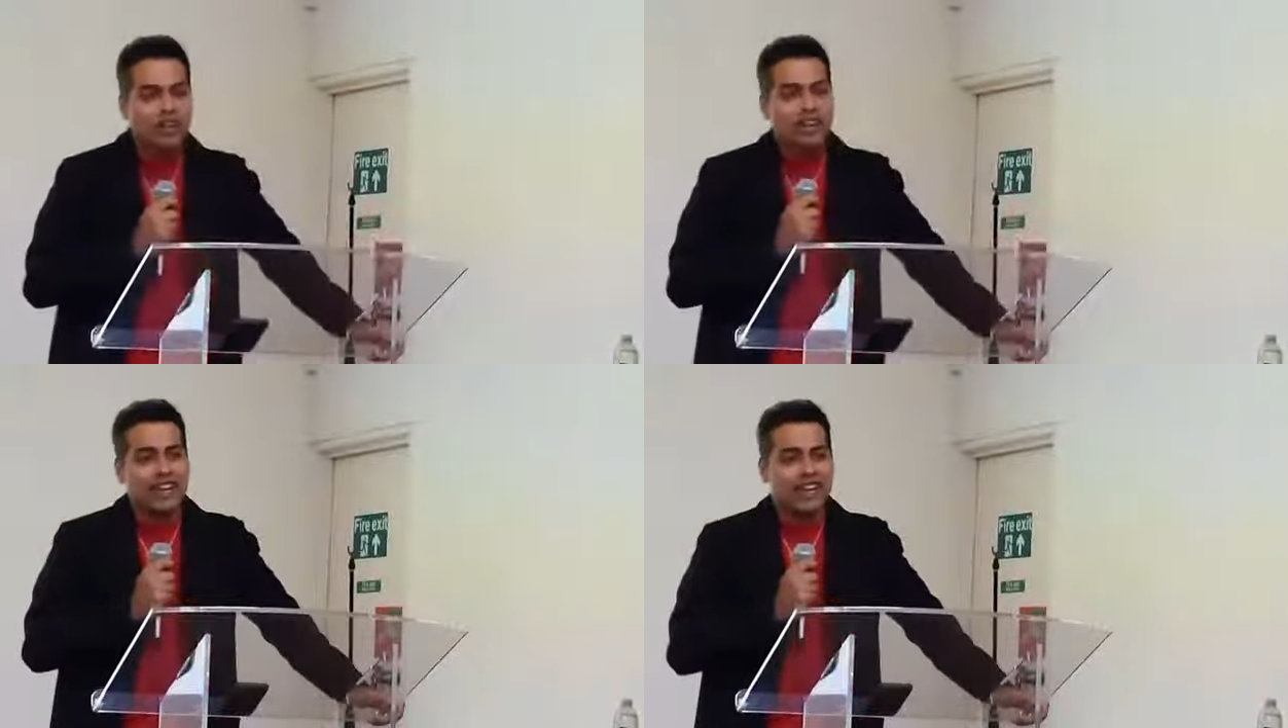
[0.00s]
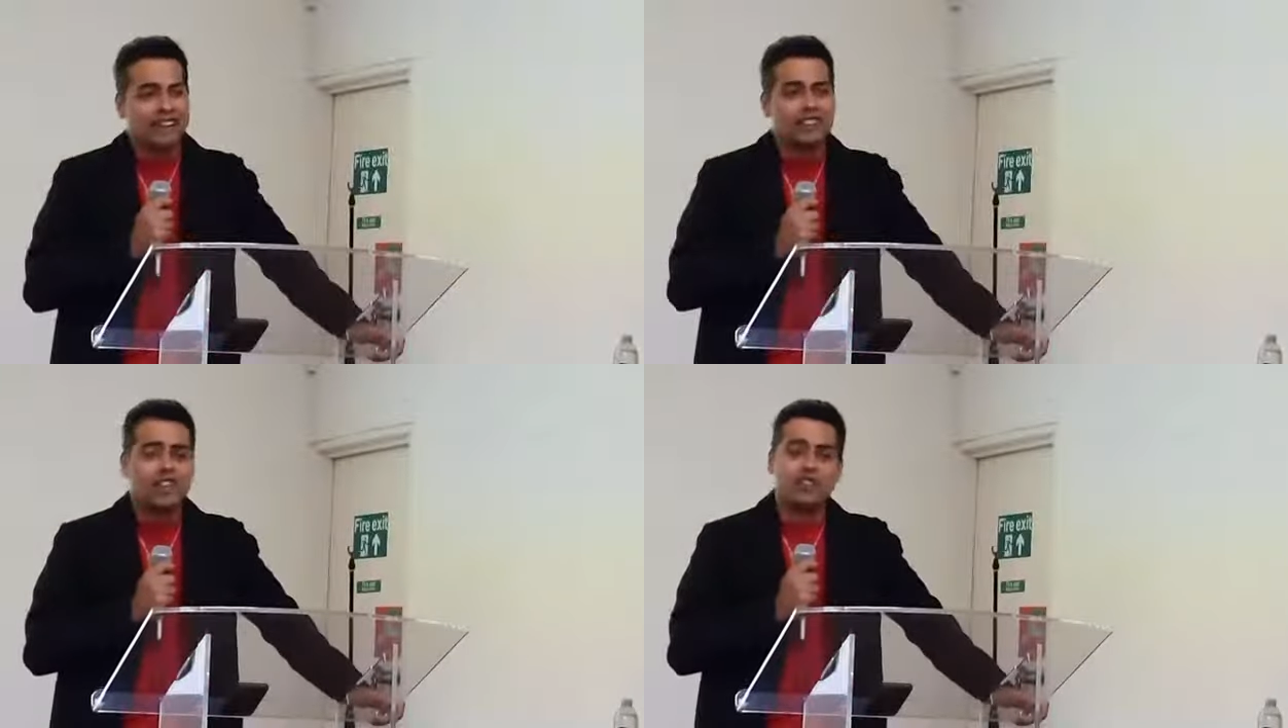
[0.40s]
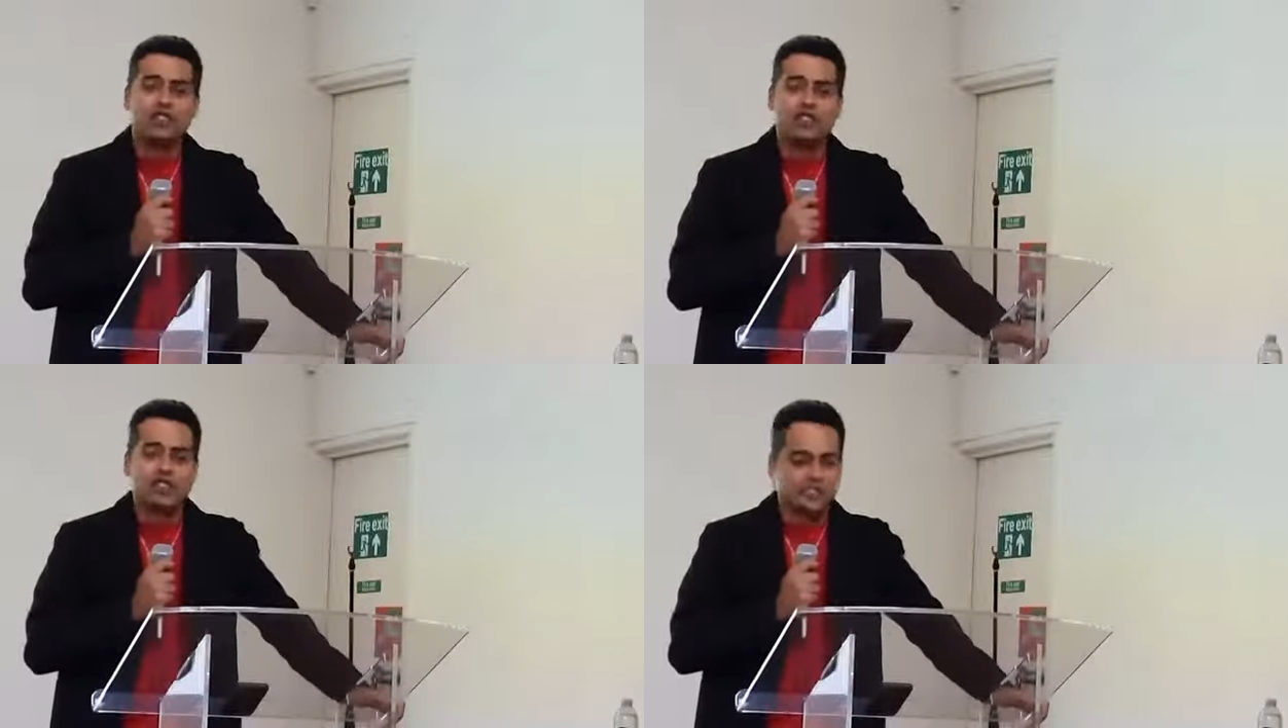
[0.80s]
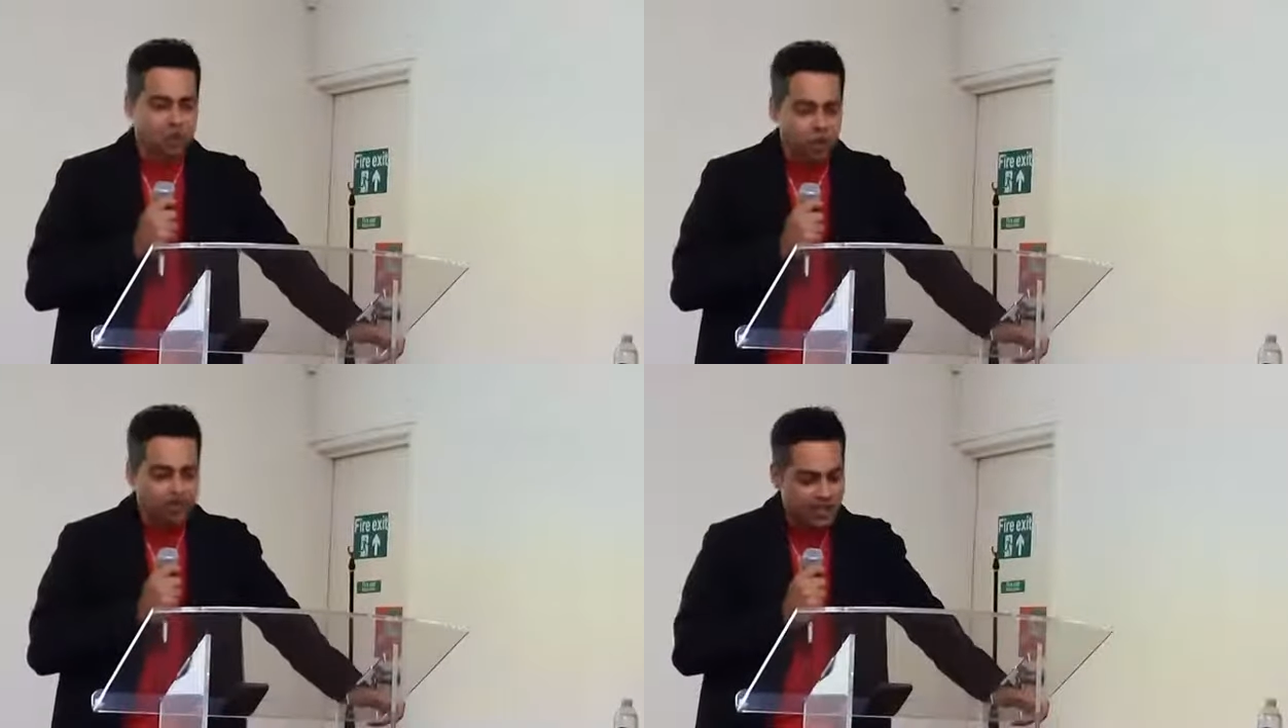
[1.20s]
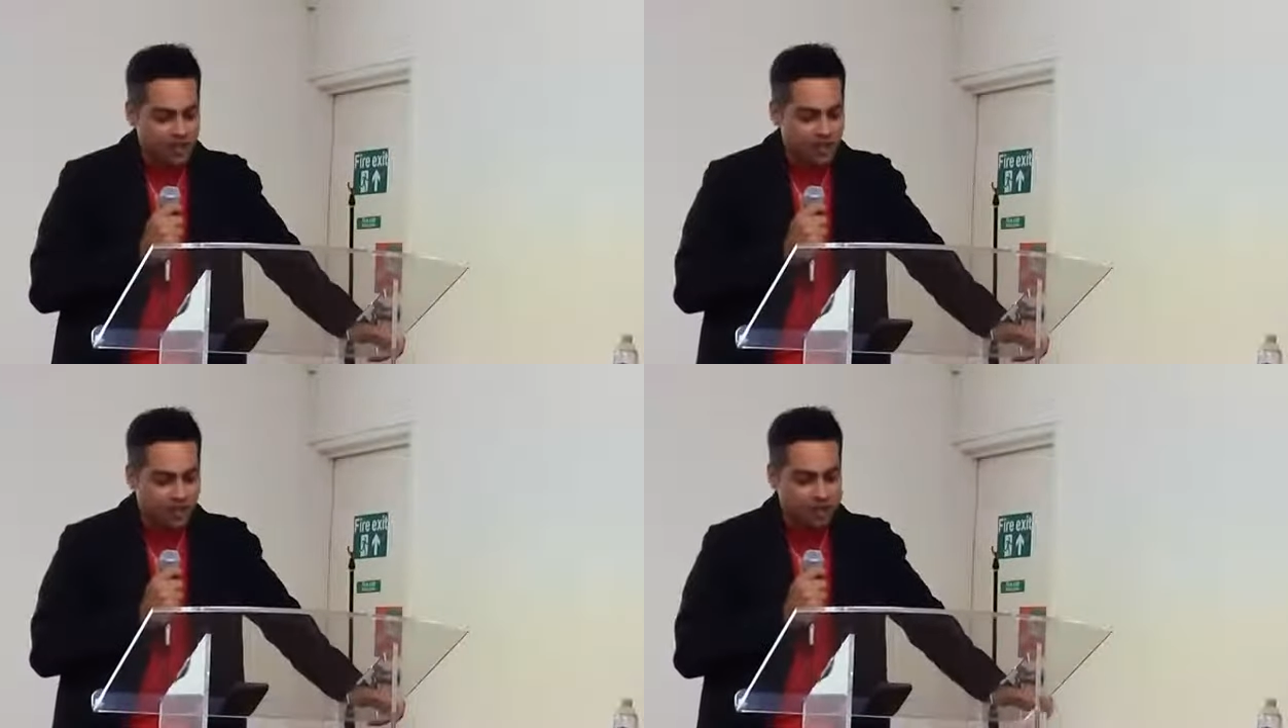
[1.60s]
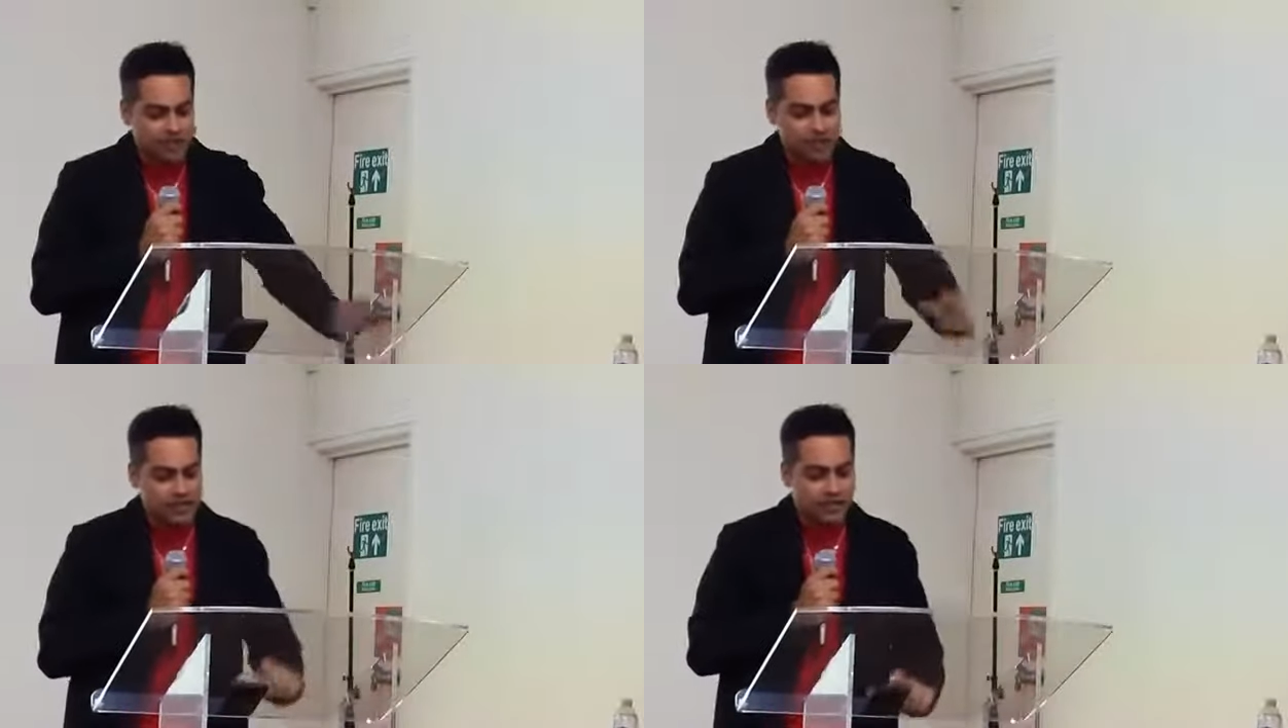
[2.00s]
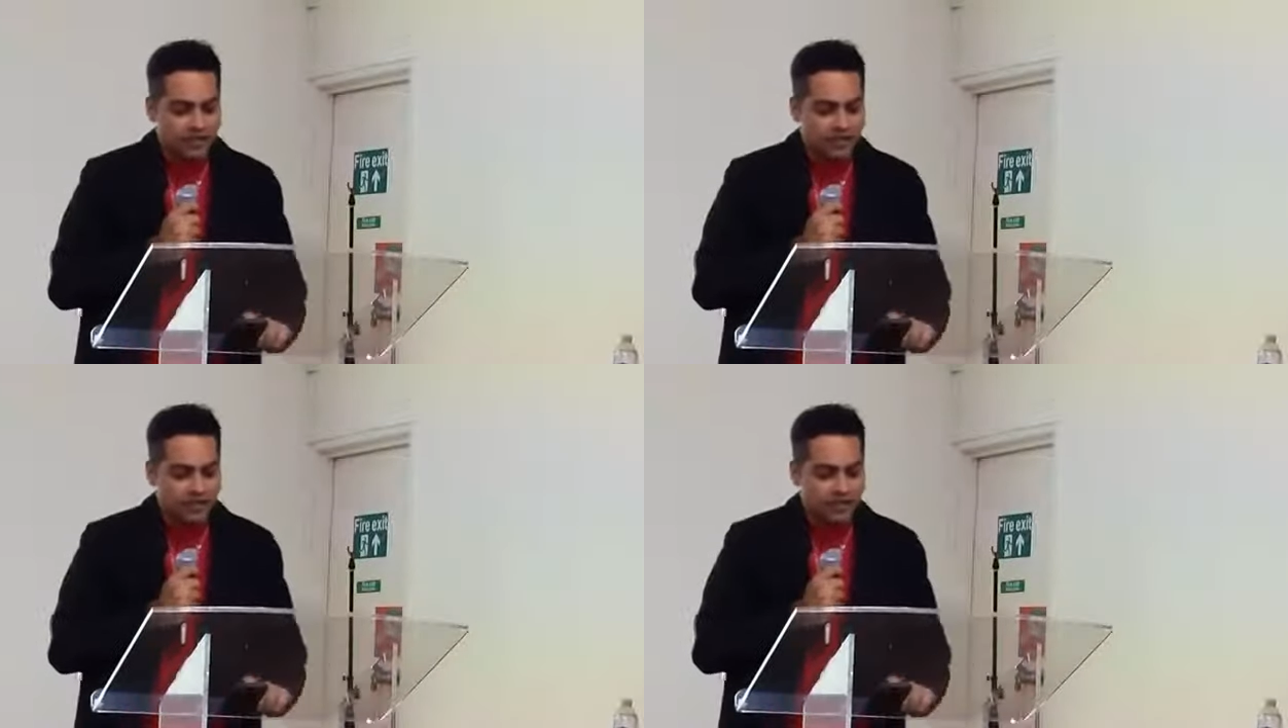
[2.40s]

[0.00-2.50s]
in this country, don't have confidence